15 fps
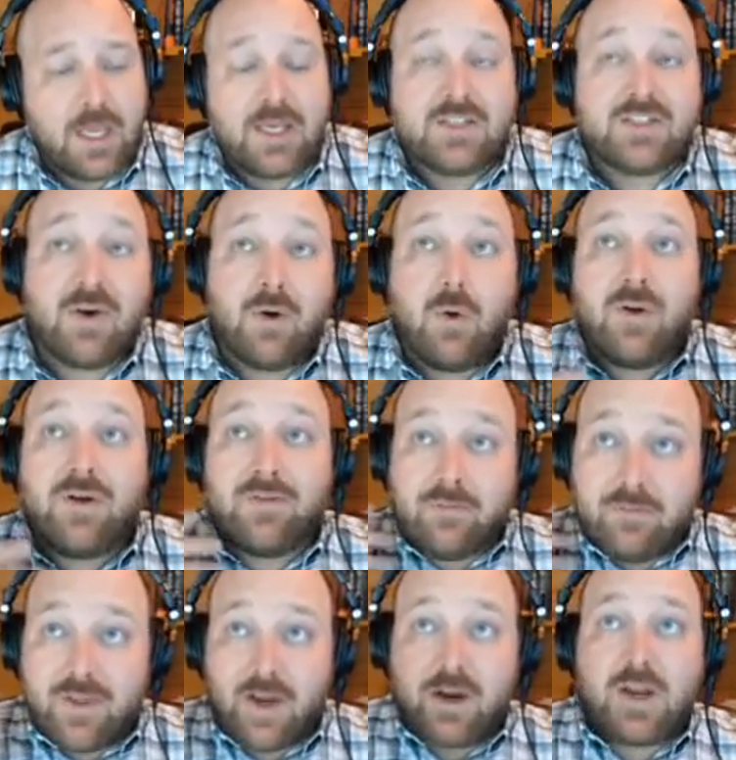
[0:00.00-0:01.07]
So
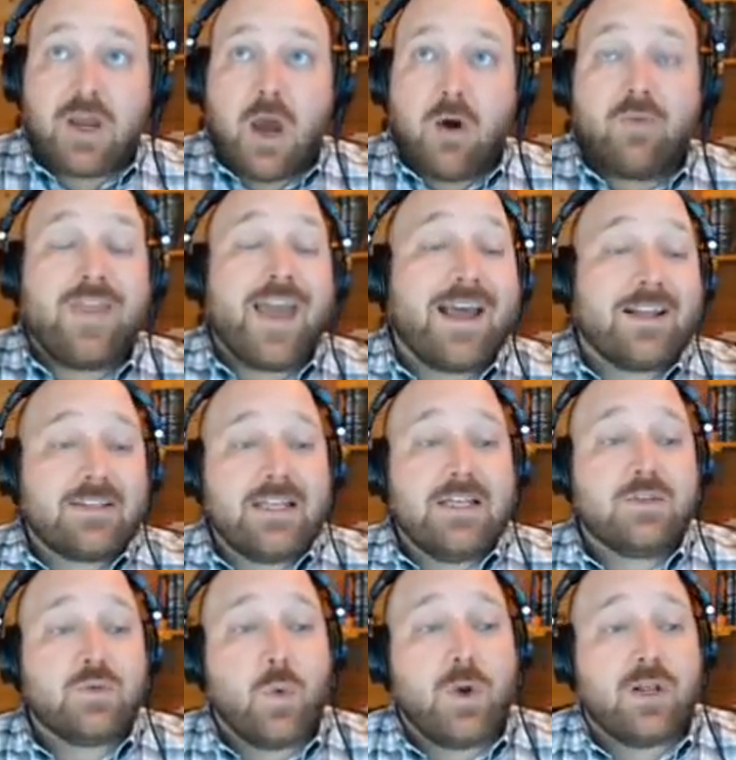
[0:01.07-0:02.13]
there you go. That
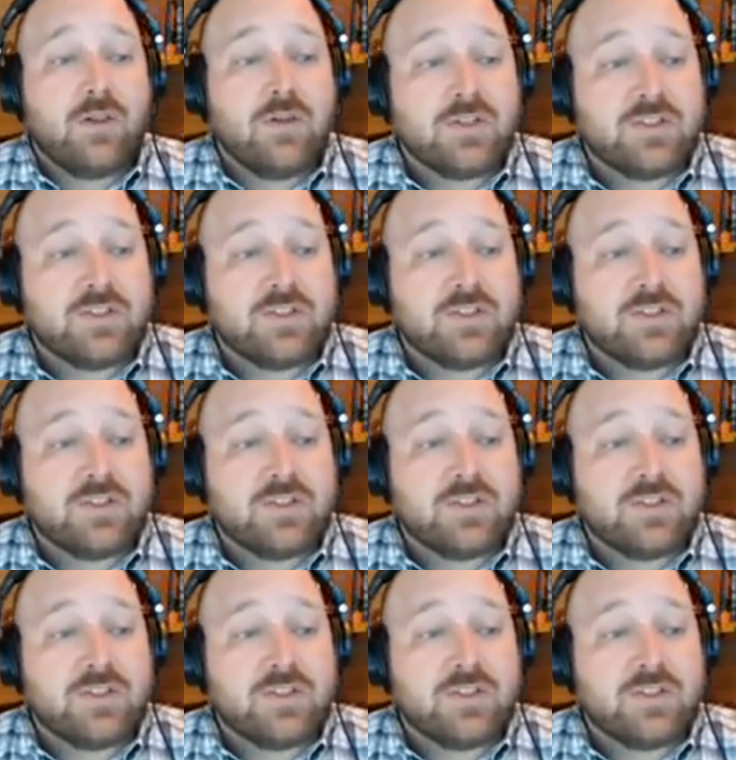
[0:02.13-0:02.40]
is what it looks